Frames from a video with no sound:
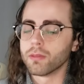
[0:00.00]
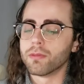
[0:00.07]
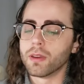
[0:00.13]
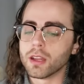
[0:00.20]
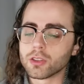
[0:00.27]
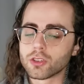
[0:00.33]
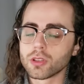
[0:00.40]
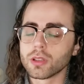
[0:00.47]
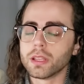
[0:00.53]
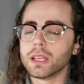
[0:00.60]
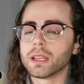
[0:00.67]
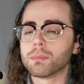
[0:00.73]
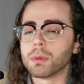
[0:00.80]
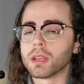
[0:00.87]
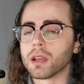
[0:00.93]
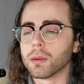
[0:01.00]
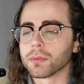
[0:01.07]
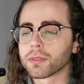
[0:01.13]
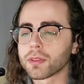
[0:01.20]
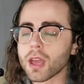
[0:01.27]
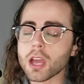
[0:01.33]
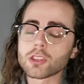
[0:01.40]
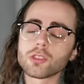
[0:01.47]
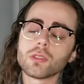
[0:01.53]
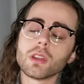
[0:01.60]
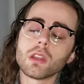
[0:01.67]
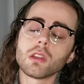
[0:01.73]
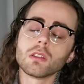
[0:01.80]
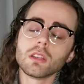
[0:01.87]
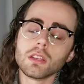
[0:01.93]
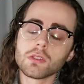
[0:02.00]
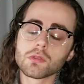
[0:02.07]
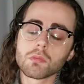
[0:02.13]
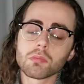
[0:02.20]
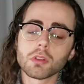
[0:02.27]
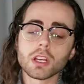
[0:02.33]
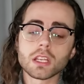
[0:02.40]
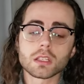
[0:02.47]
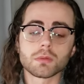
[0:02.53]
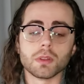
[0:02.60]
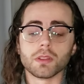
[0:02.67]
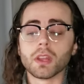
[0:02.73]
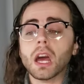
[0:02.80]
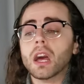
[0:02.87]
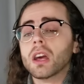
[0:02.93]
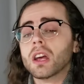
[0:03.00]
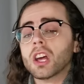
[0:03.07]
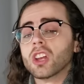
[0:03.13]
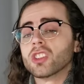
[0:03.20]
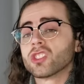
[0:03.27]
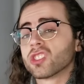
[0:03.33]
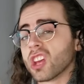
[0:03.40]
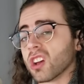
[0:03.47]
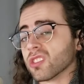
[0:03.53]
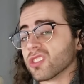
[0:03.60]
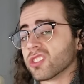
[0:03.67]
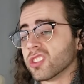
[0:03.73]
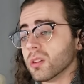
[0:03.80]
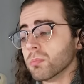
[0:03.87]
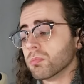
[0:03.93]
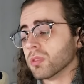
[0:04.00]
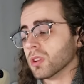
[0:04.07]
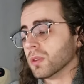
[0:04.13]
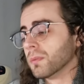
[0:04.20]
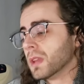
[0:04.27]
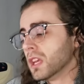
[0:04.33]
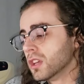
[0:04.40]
Eventually it becomes saturated and needs replacement. Sounds simple.